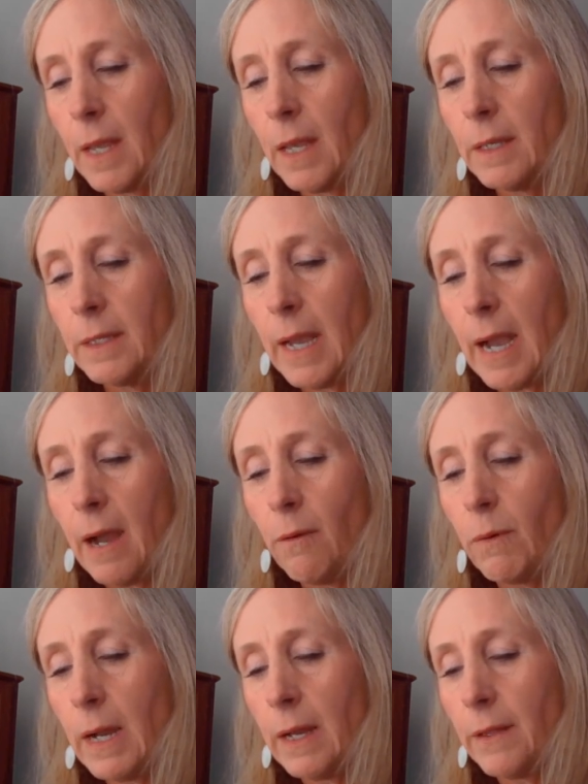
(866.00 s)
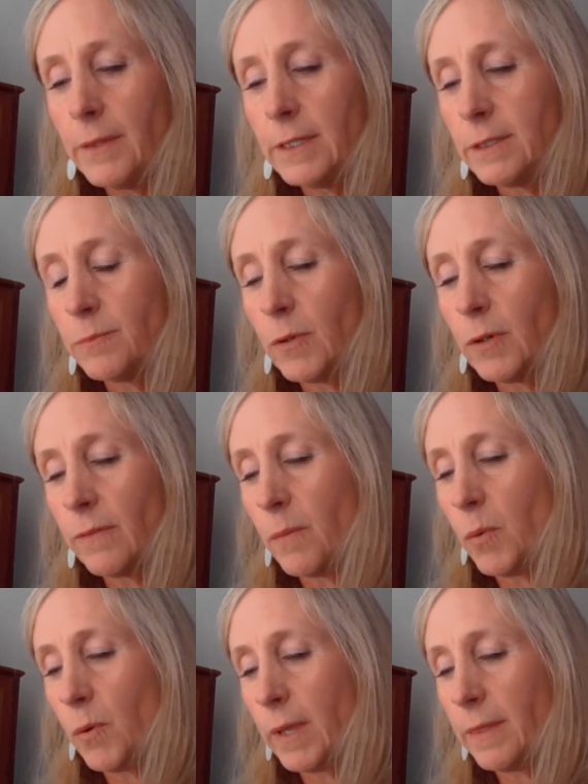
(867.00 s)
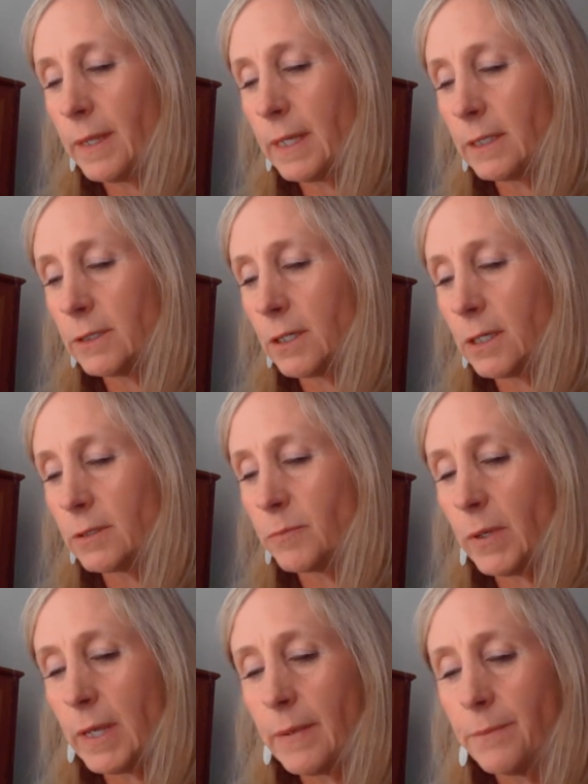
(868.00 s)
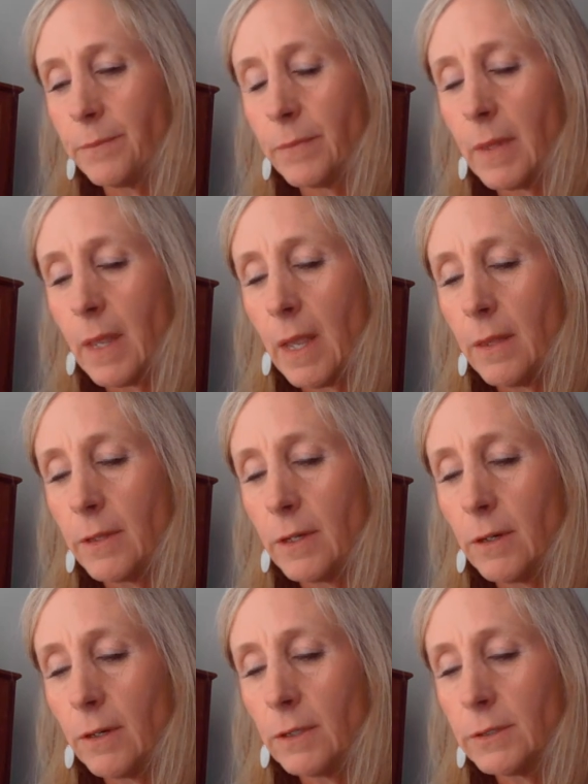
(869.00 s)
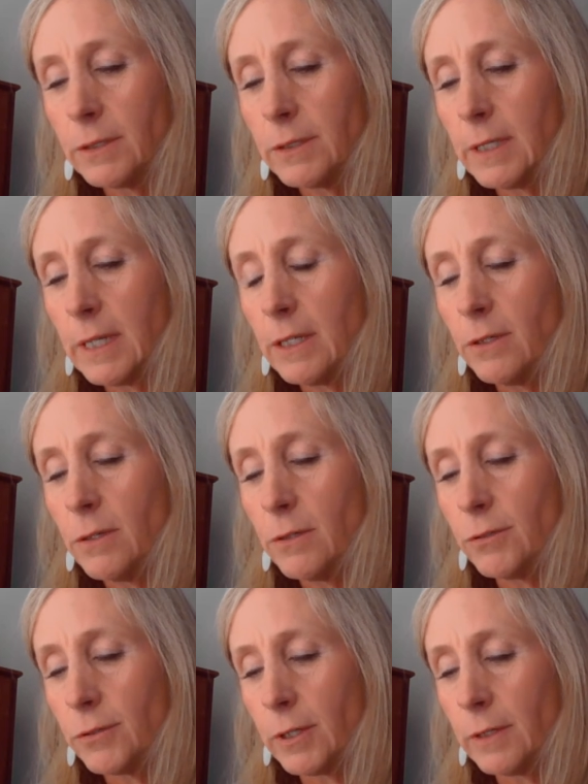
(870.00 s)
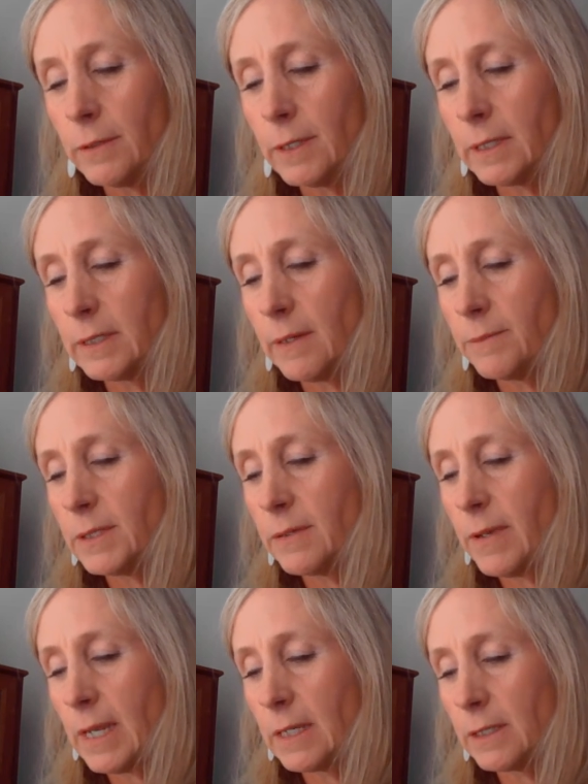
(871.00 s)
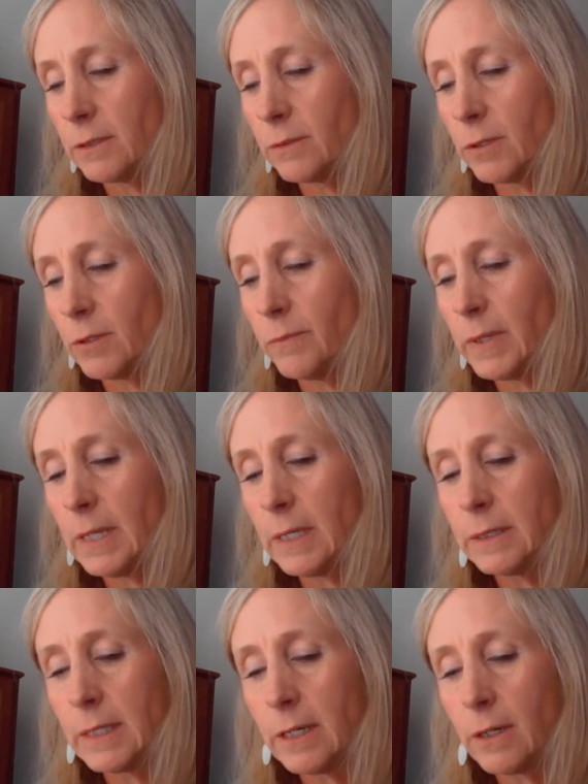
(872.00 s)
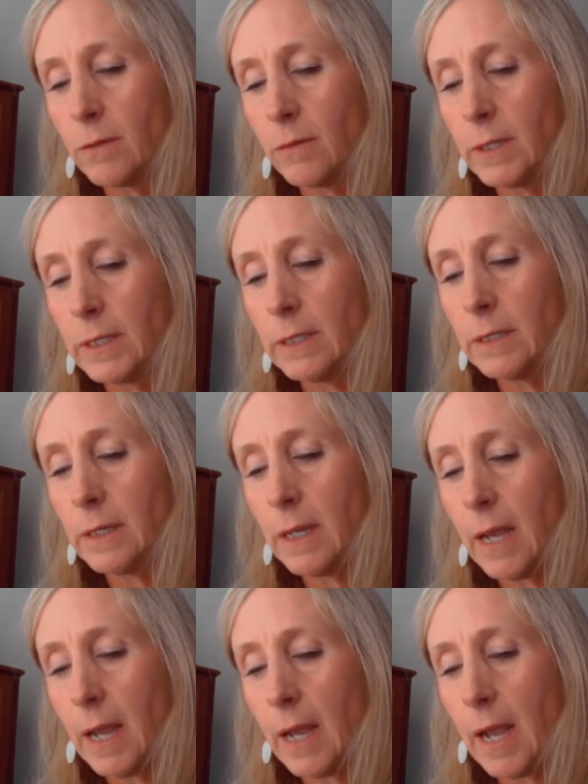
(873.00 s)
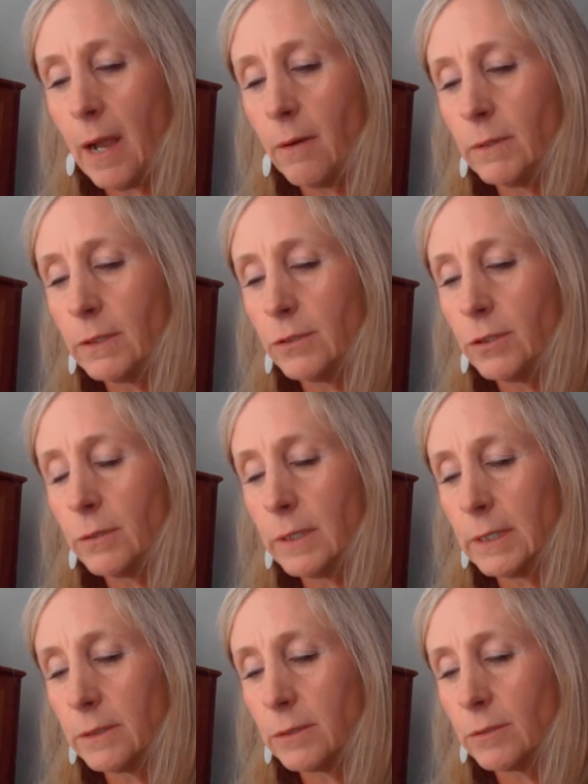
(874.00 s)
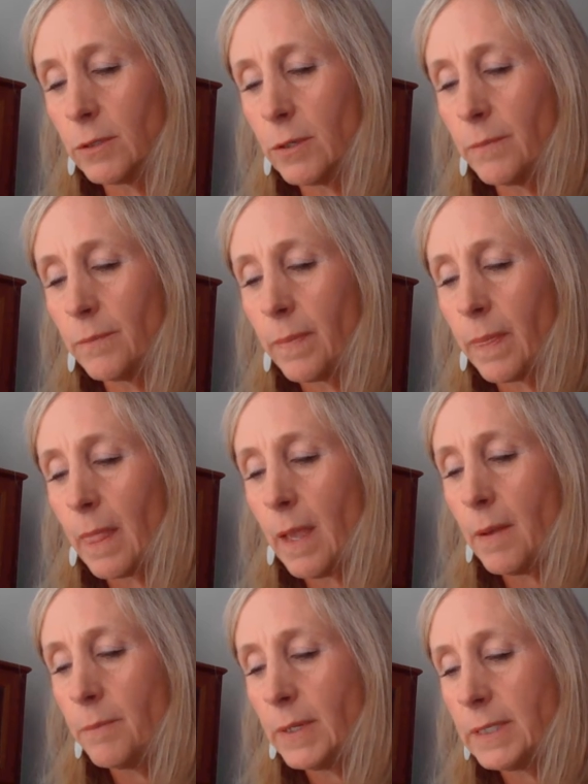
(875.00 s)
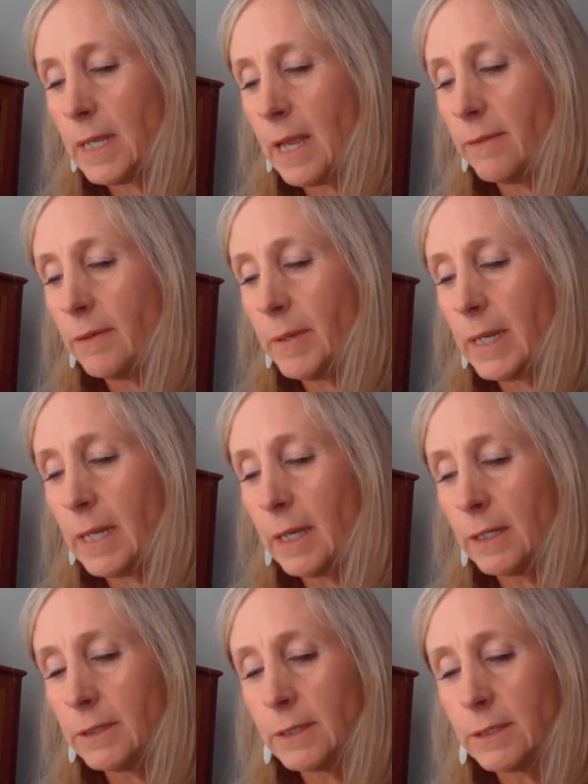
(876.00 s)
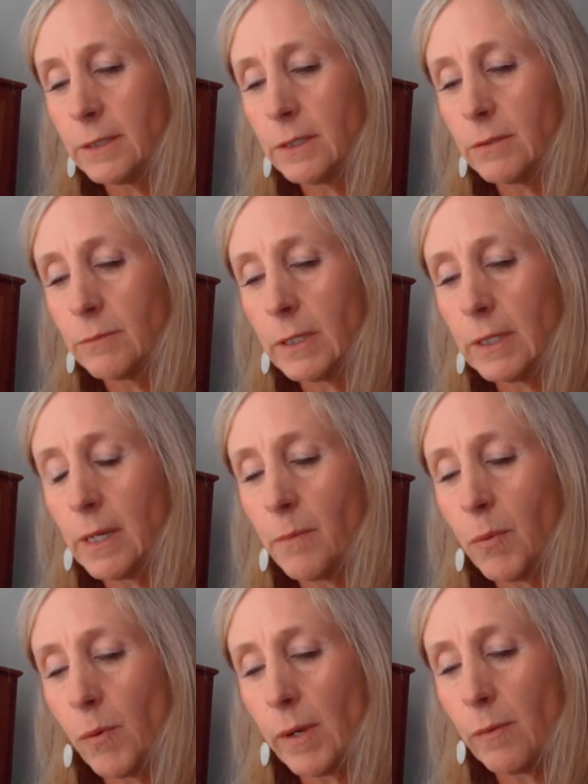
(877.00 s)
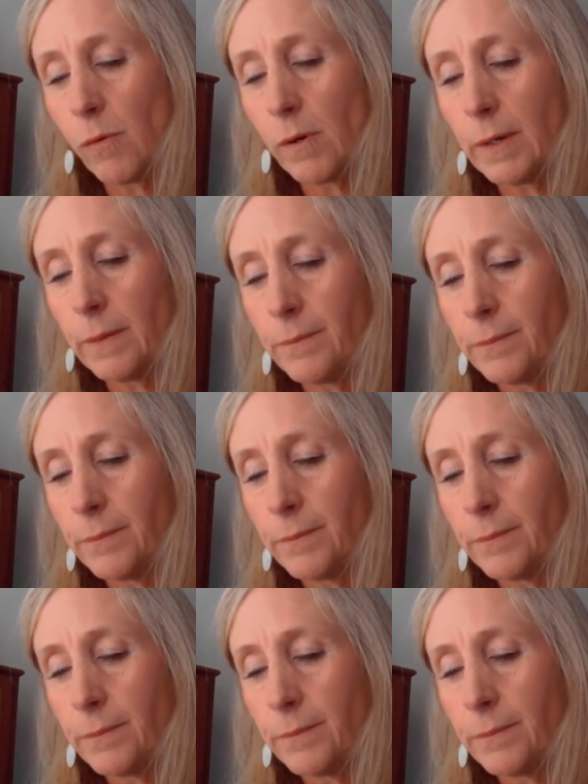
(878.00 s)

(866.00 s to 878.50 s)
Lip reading: Yeah, well, this is more of a boy thing, she explained. The girls are staying neutral, except Savannah's group, because they're going out with Julian's group. But to everybody else, this is really a boy war.